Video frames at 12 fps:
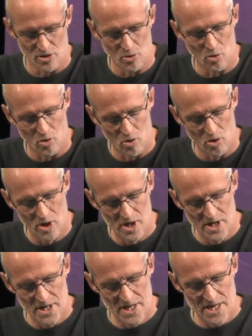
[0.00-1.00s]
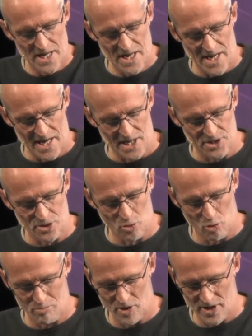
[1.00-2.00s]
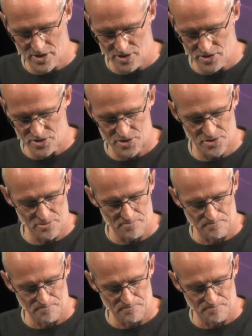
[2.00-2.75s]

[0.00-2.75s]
law as lawbreakers.